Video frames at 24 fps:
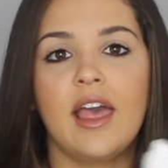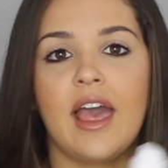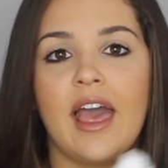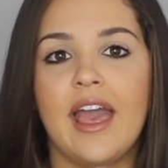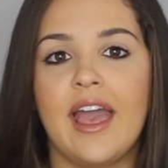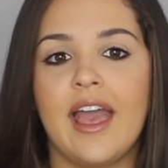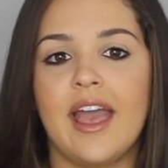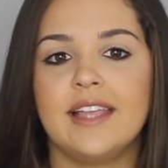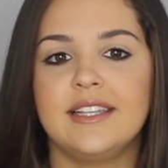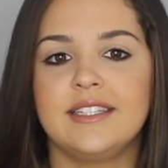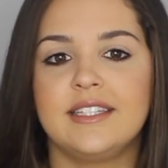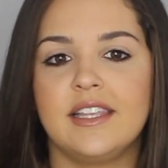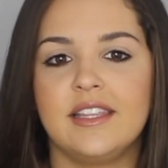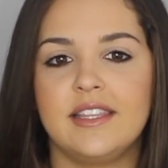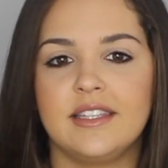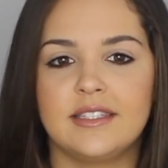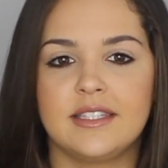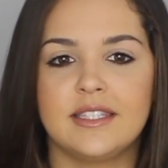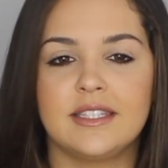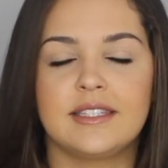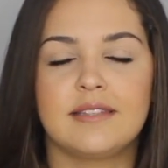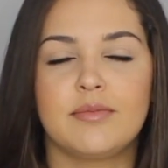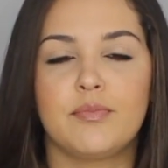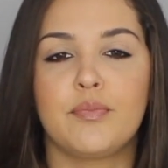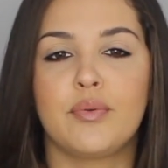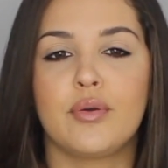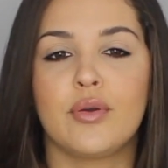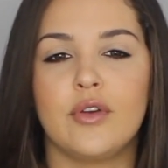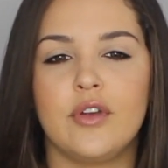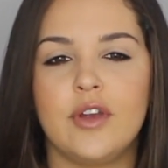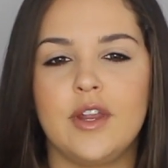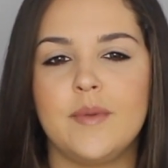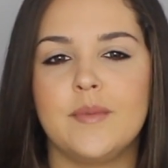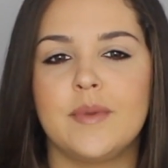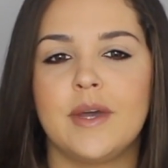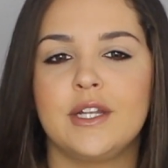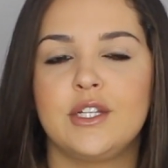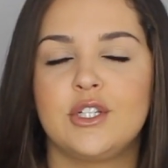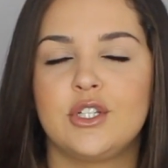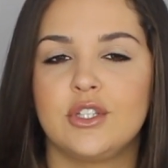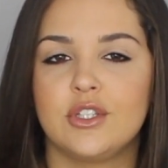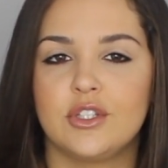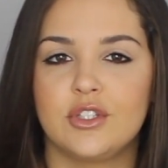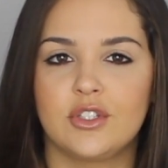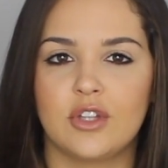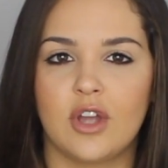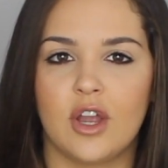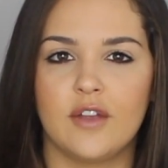And this is pretty much
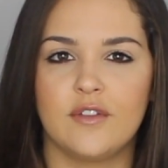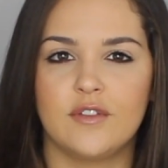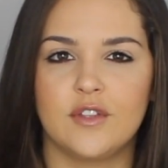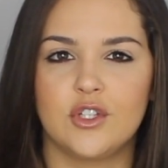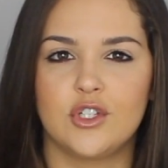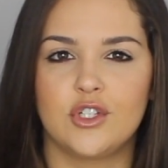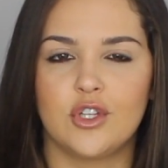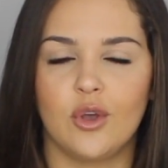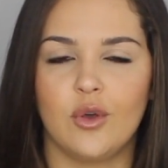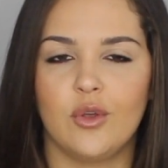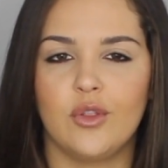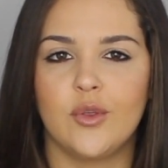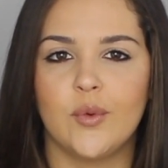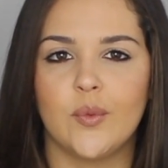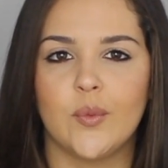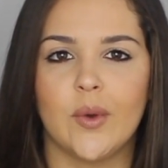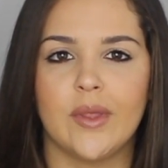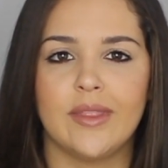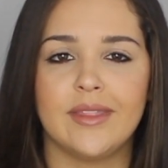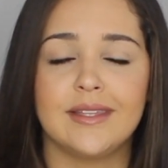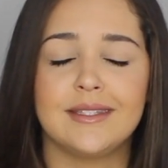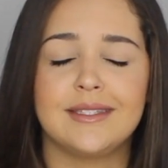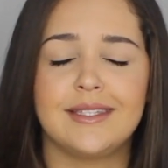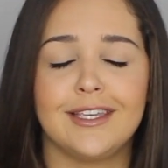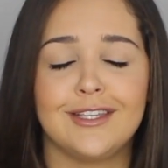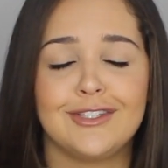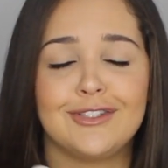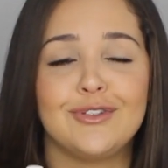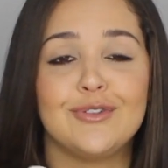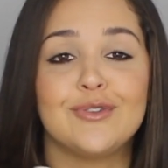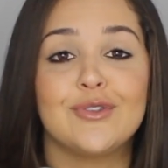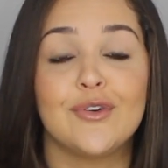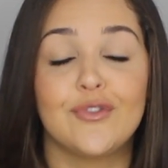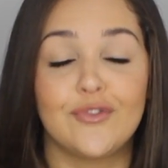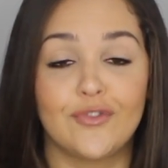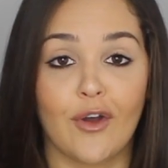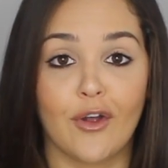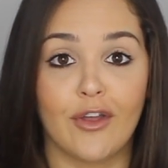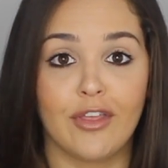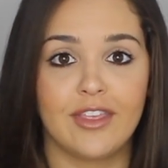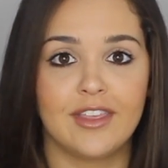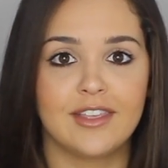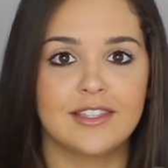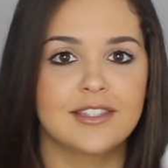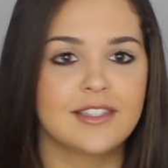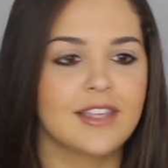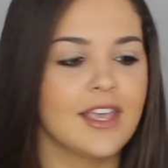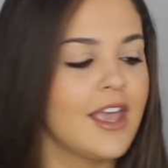the star of the show, the one that takes you the
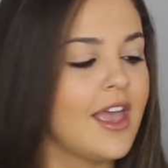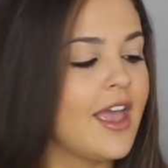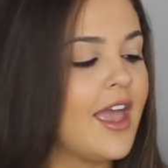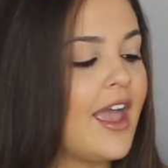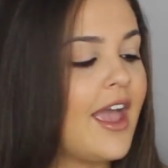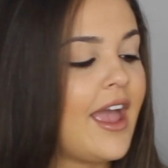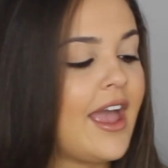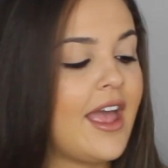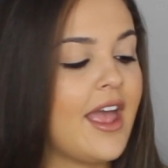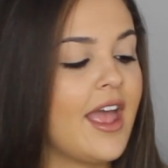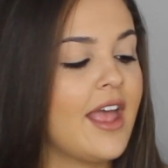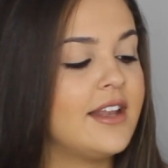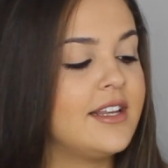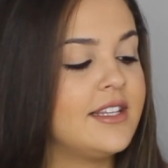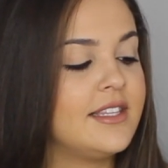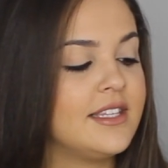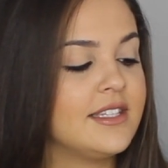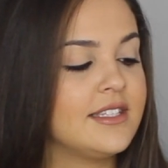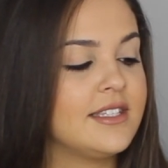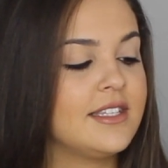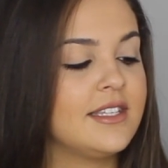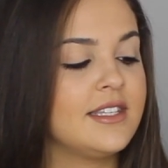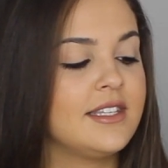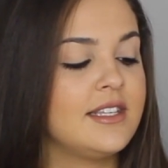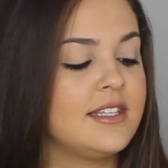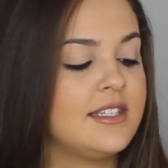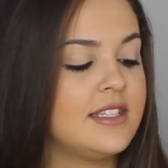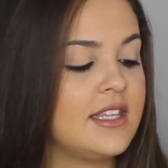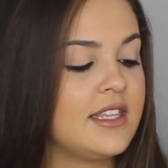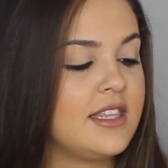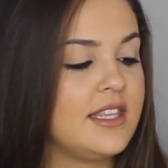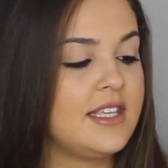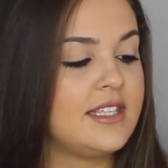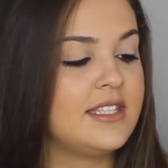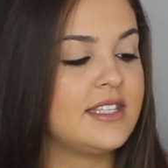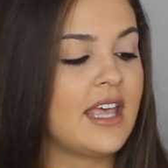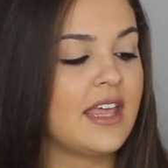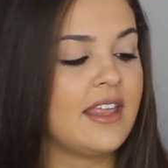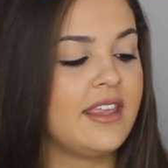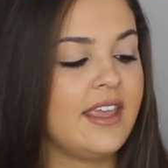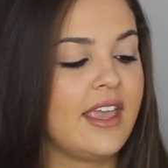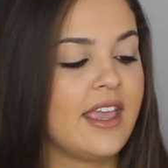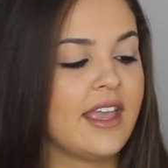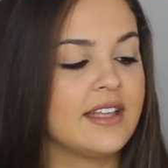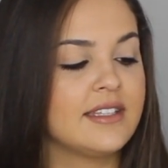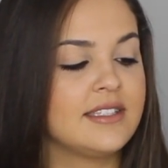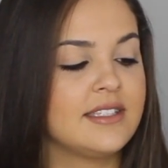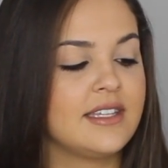farthest. And this is the
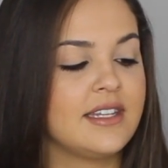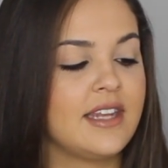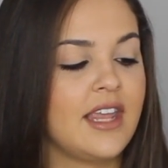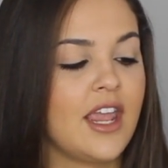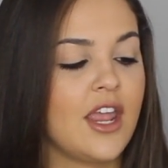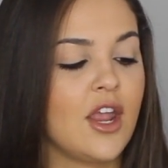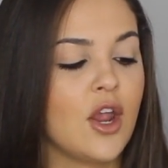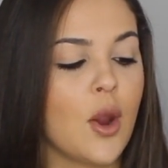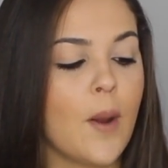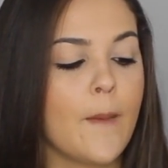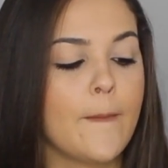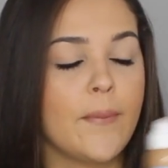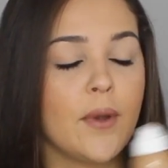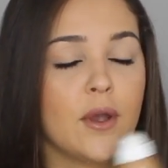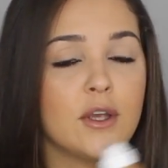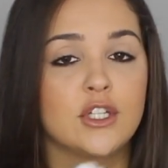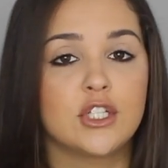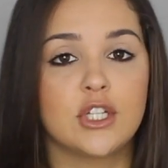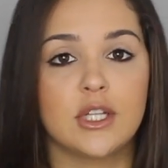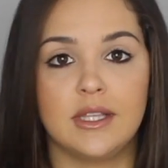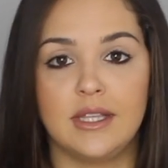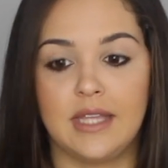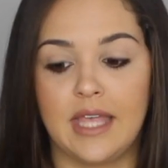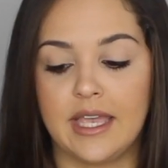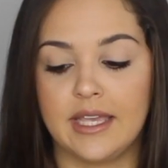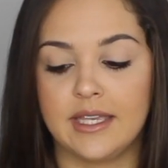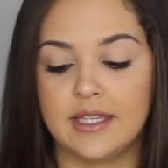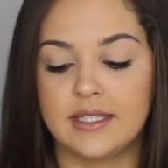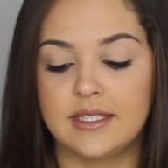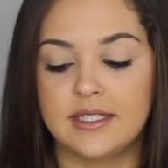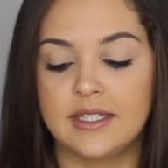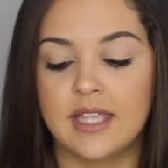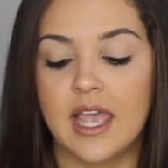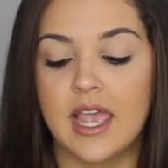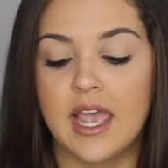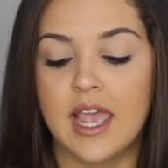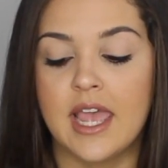Hansen Airbrush Legs.